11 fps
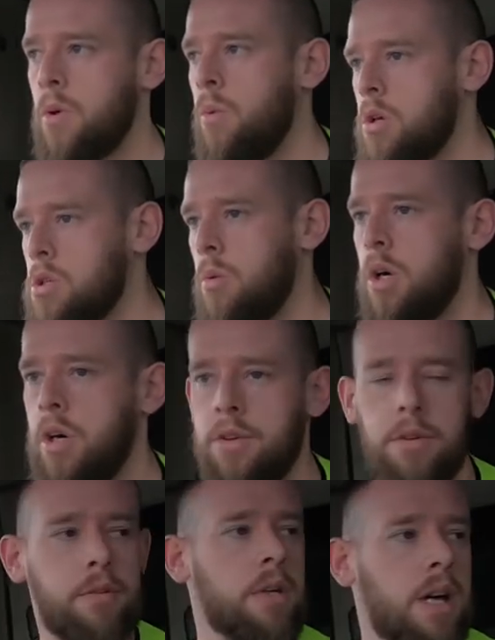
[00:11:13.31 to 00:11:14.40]
what's the word?
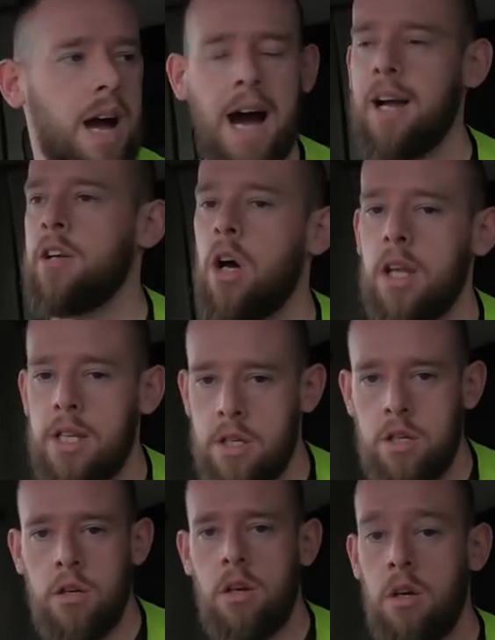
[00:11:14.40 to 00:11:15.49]

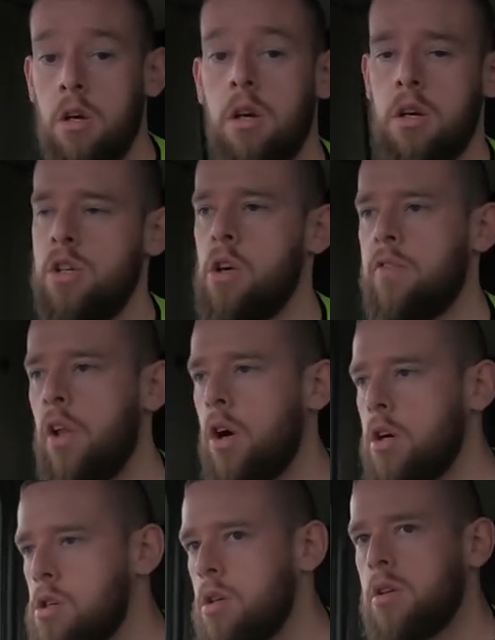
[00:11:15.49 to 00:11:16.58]
Acknowledge new
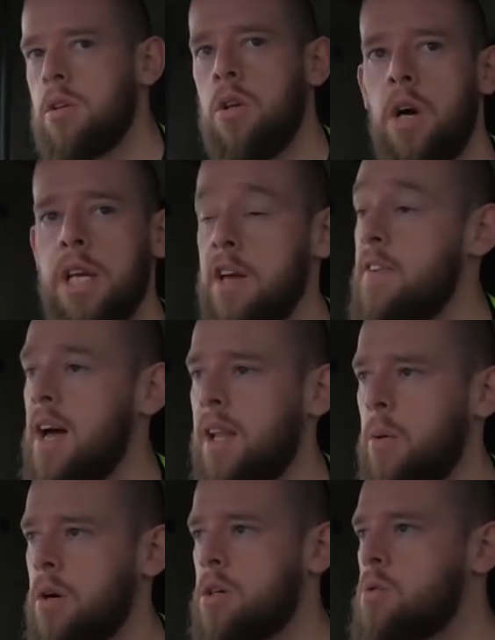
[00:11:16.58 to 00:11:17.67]
vloggers. You know, he gave Hayley
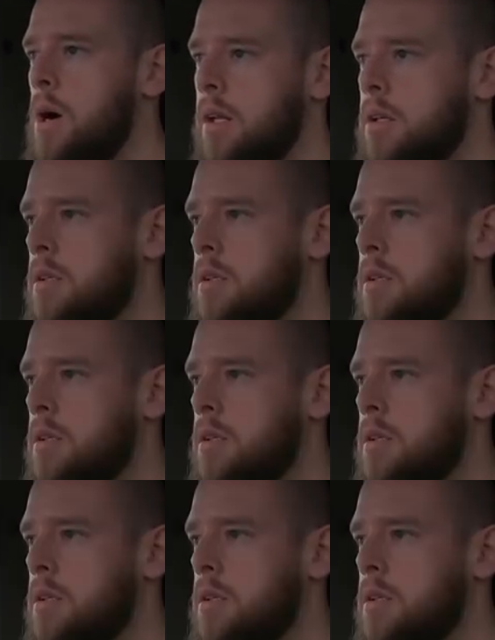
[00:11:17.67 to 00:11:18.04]
one as well.